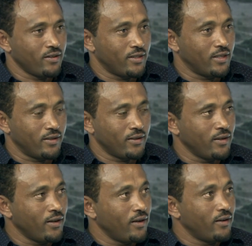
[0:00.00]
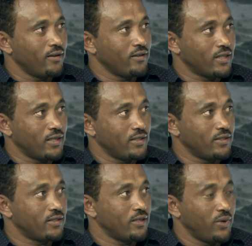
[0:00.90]
The studies
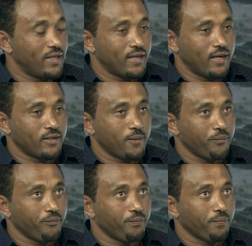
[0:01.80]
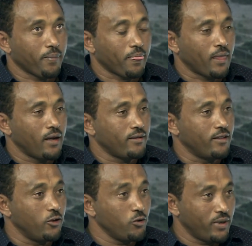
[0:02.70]
estimate that
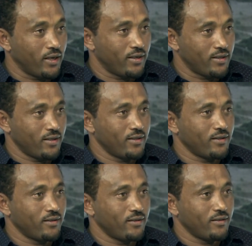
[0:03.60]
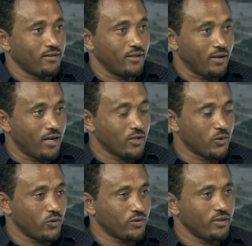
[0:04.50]
the Nubian desert has
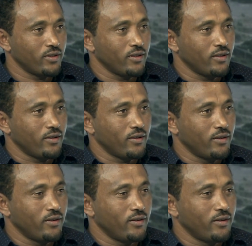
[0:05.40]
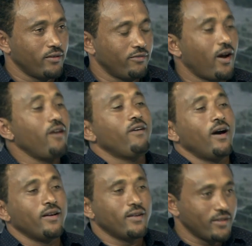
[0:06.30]
got
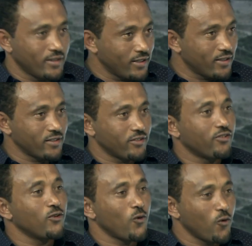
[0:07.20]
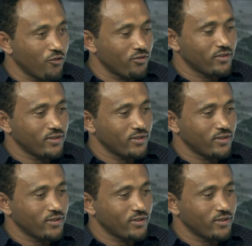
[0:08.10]
500 years flow of